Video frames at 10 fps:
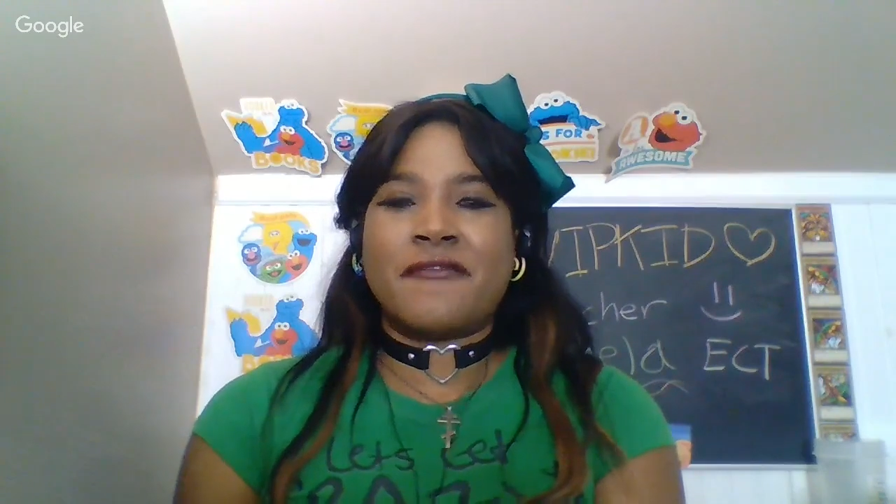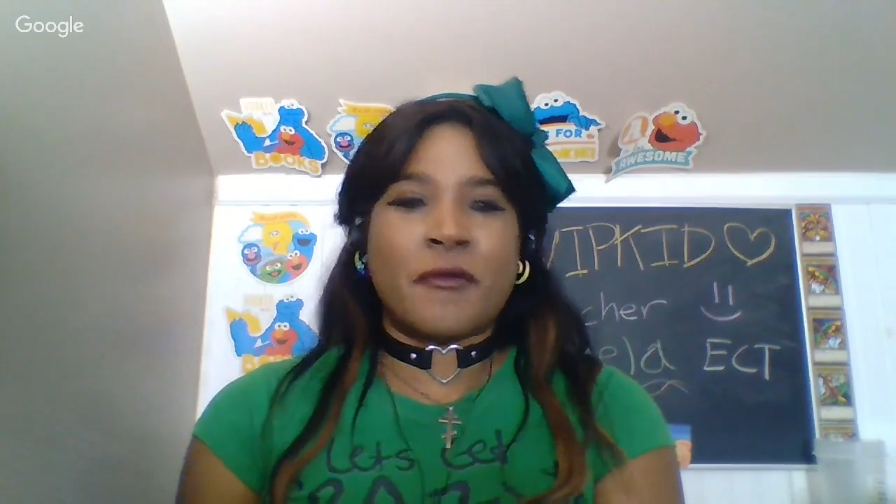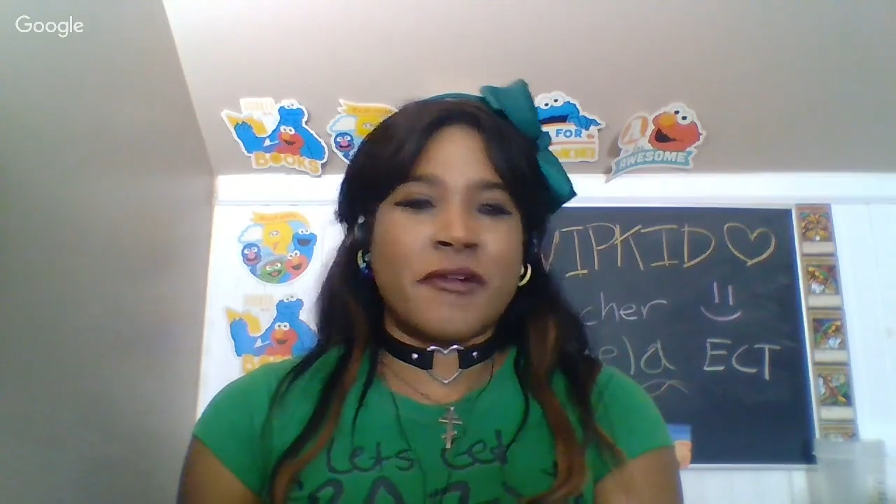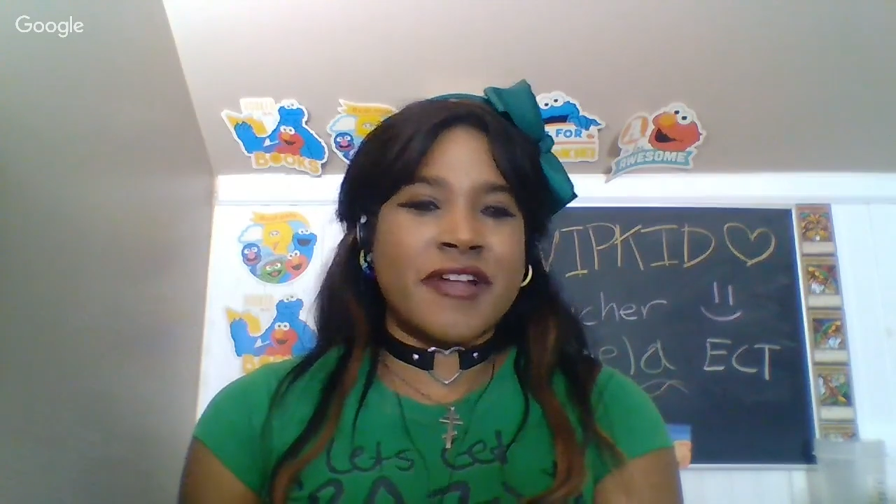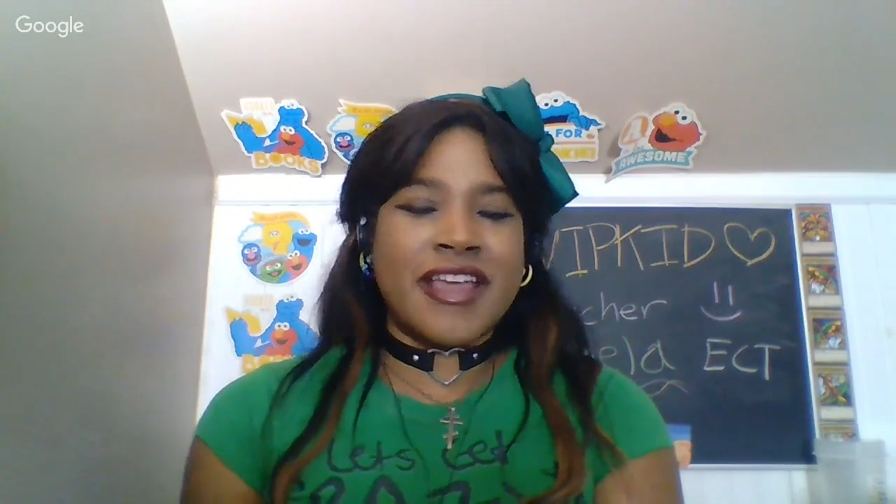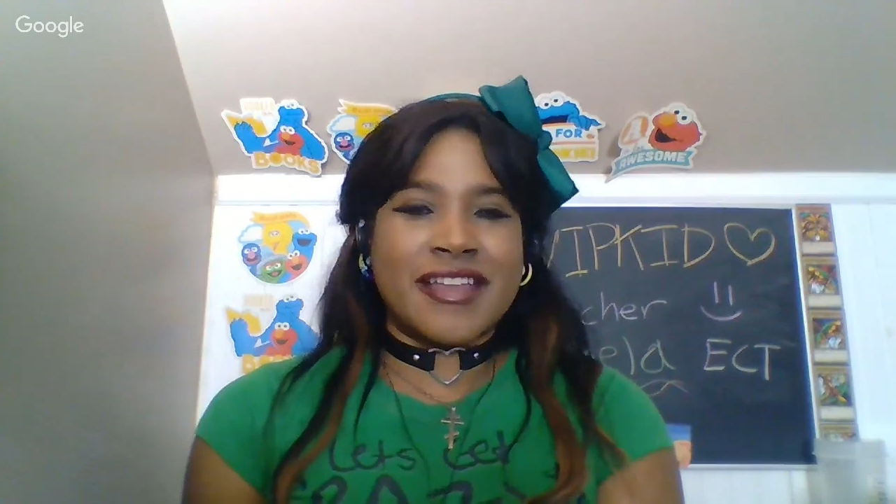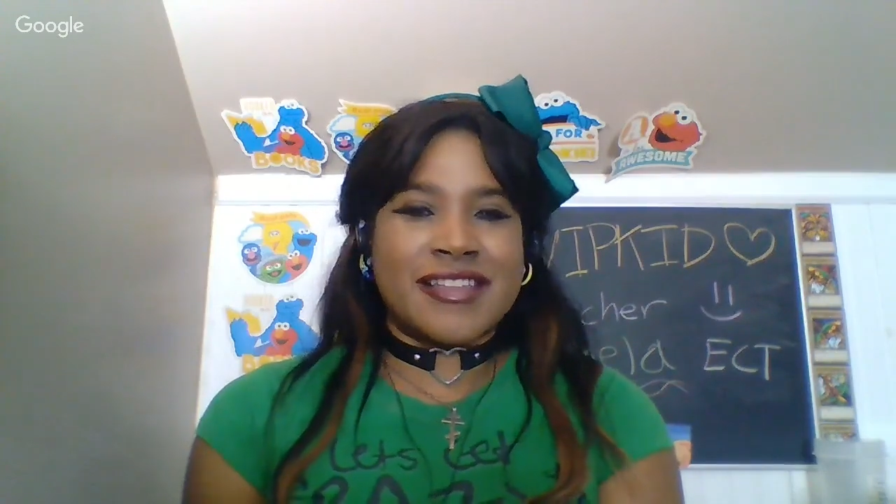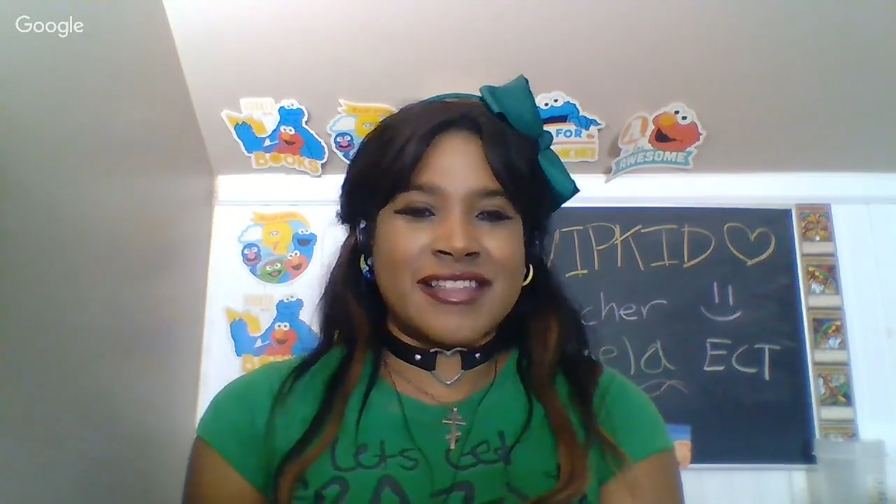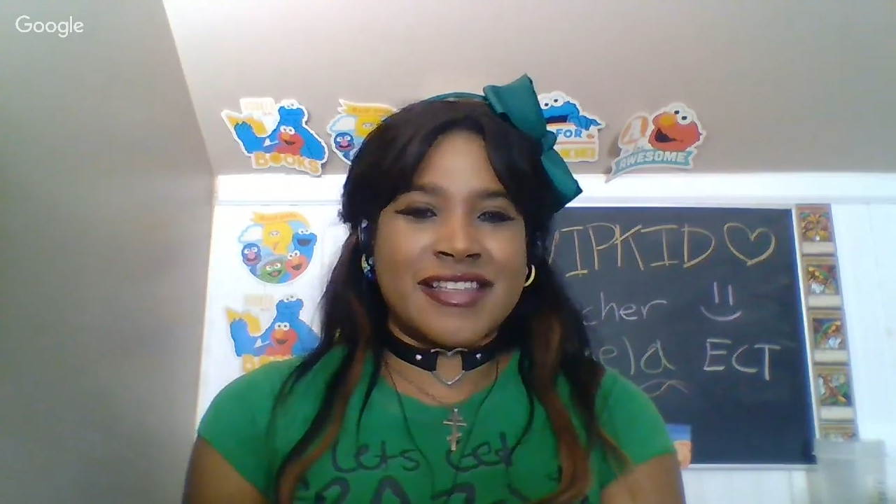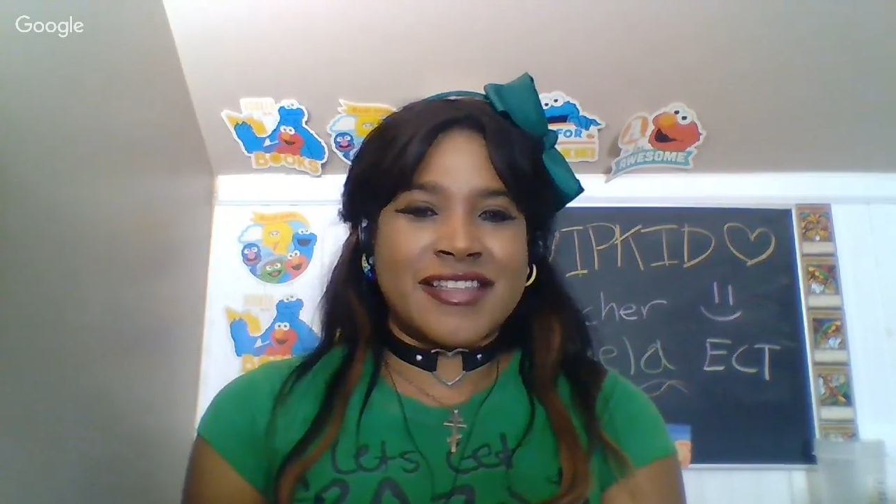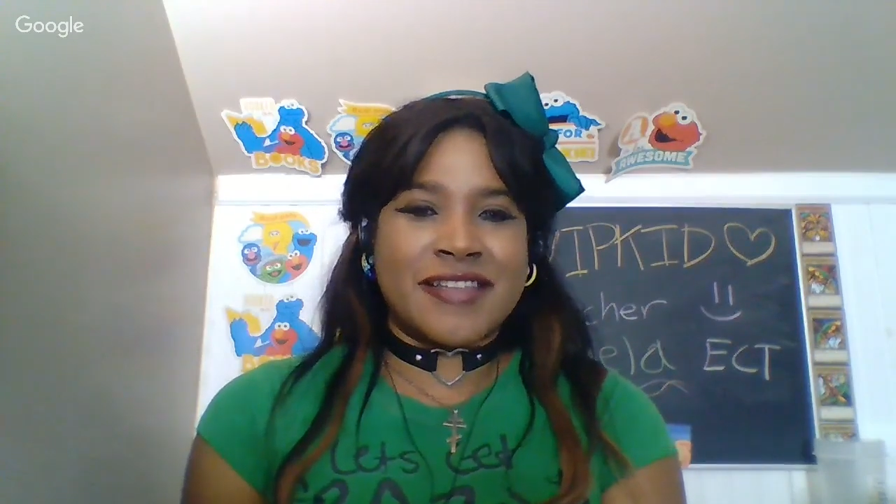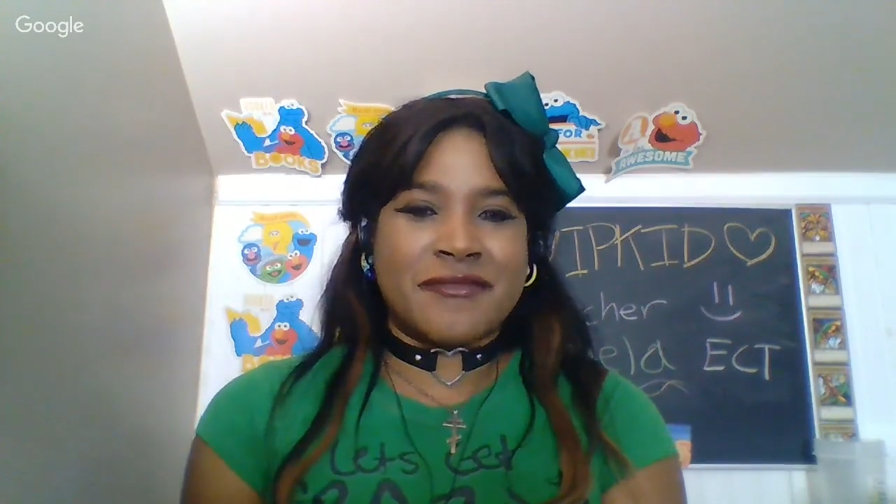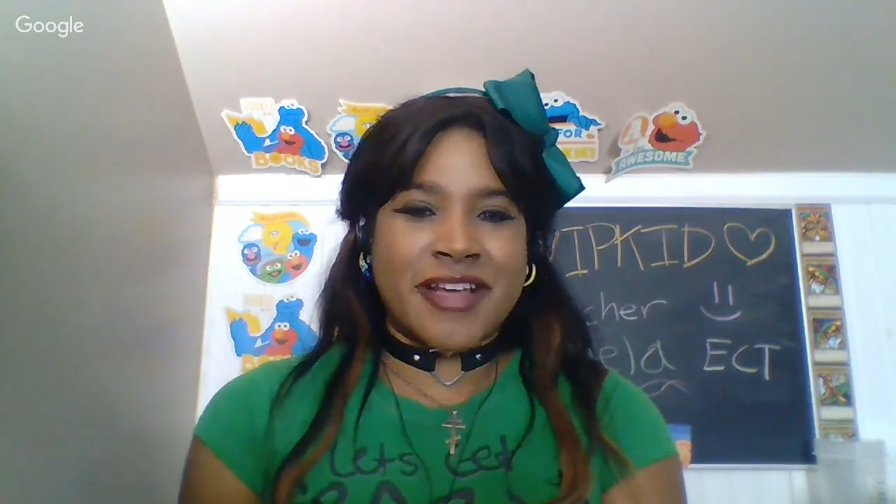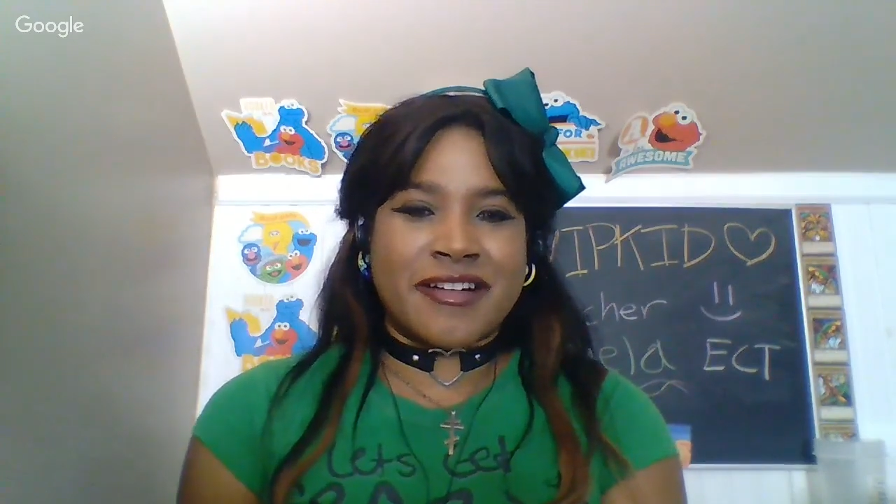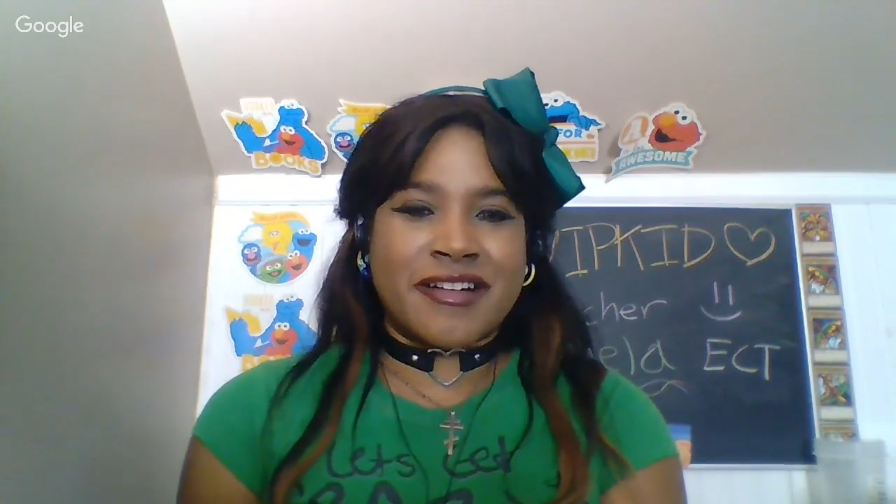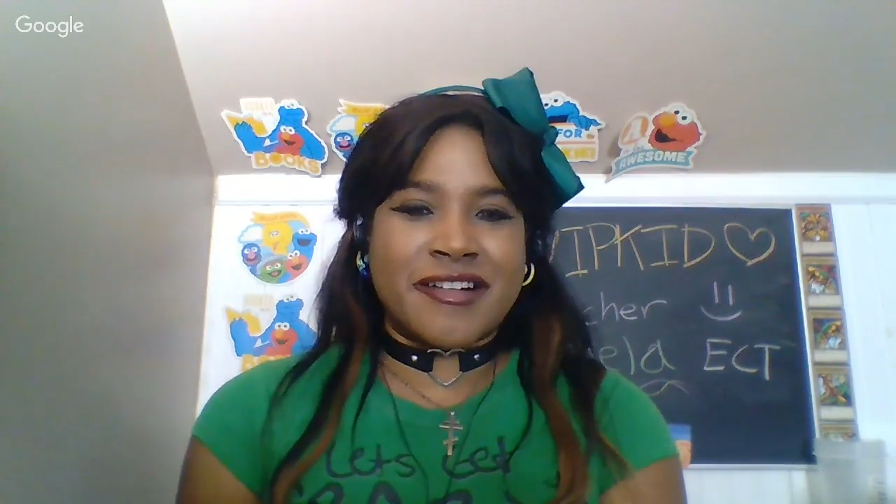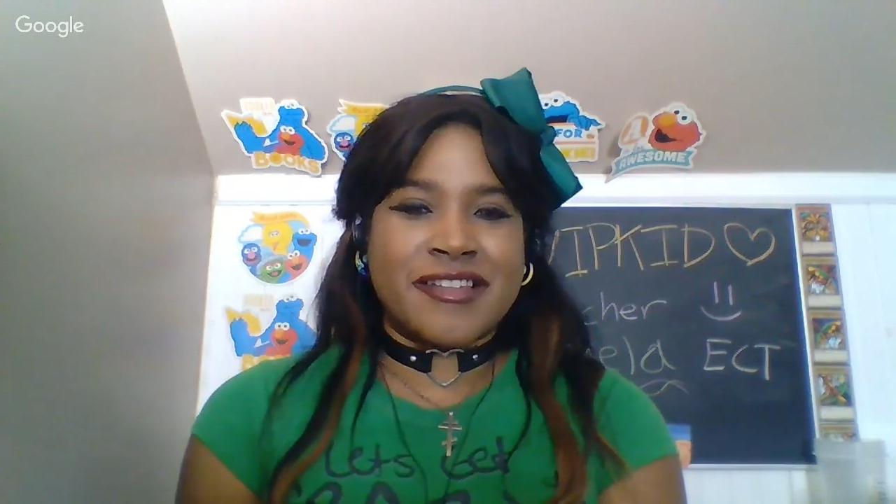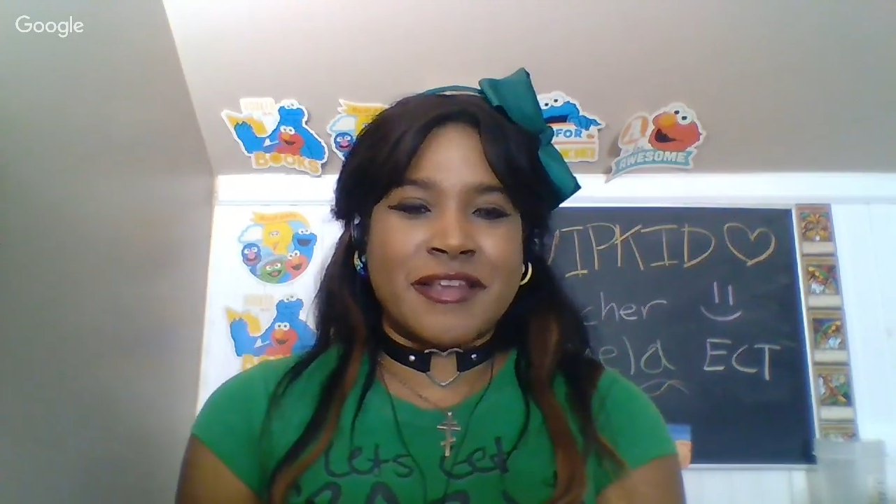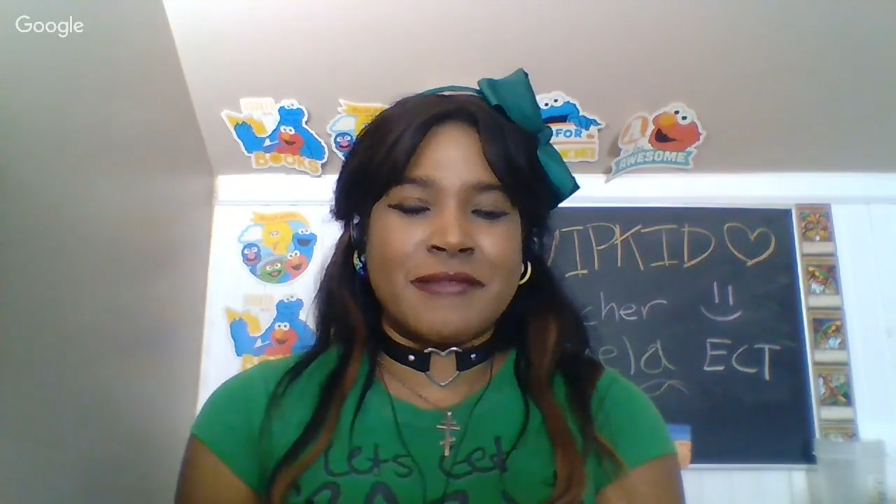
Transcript: 40 consistent readers.